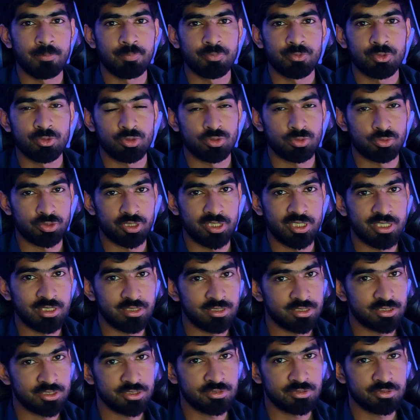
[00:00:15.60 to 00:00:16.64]
So today in
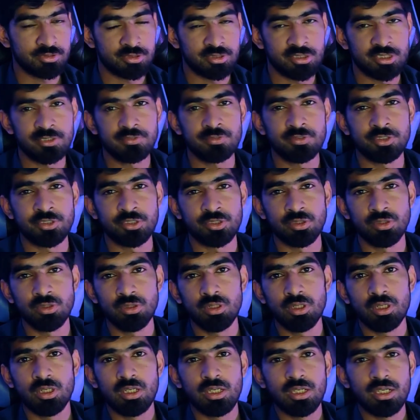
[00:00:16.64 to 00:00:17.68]
this video,
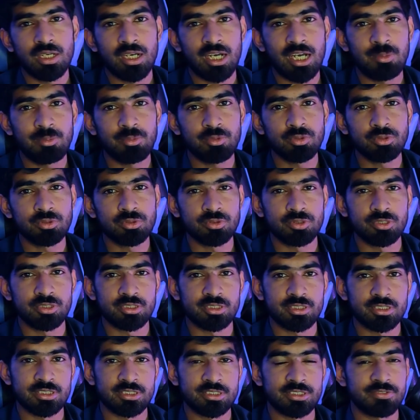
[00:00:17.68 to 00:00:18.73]
I'm going to
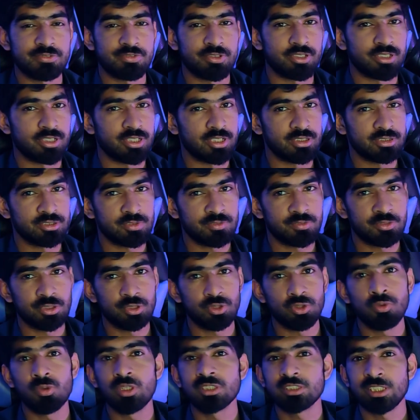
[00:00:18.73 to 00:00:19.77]
discuss different layers of the
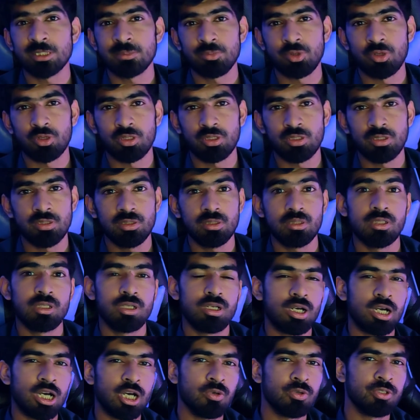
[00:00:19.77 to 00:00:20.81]
OSI model,
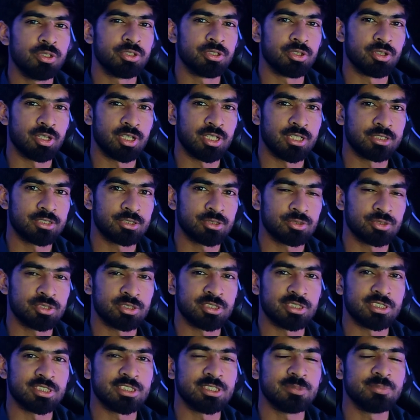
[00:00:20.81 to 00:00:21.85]
how it relates to the
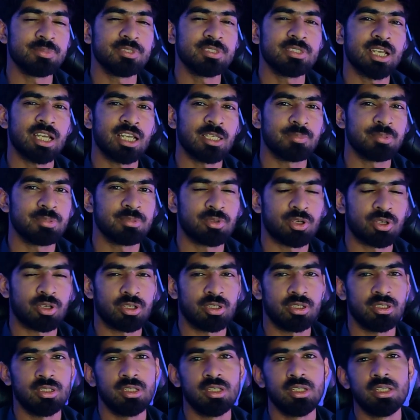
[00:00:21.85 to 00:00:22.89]
TCP-IP
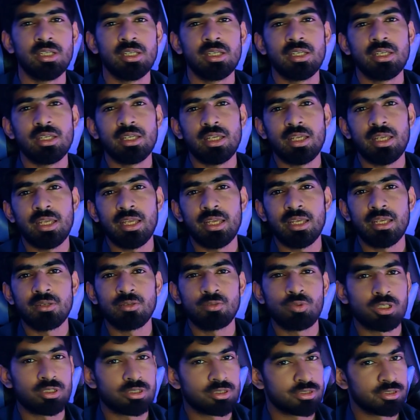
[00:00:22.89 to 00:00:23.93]
model, and
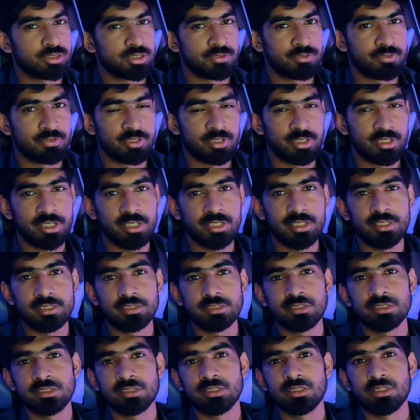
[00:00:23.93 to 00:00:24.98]
what are the different
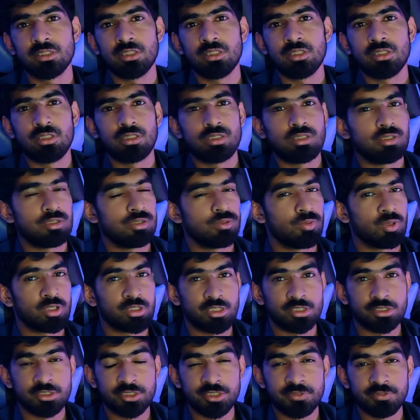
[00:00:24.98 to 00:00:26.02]
layers, what
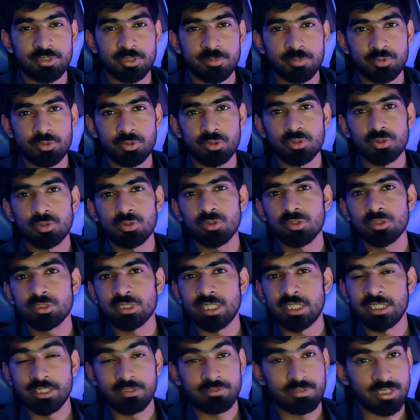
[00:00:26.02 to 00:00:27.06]
are the different protocols
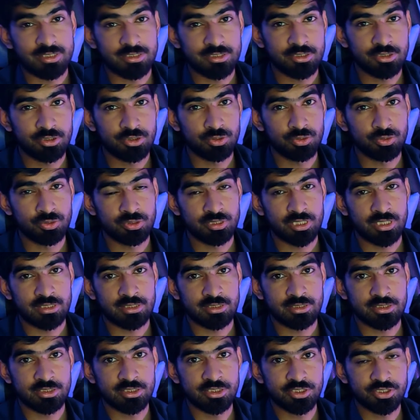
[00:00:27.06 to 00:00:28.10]
and devices used at
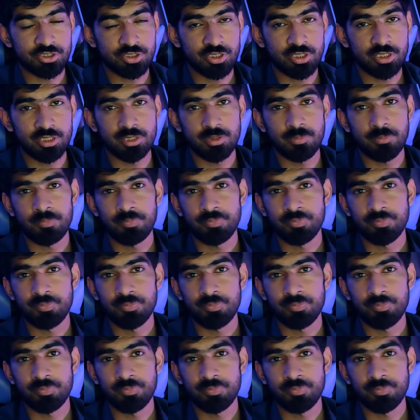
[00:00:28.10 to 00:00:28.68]
each layer,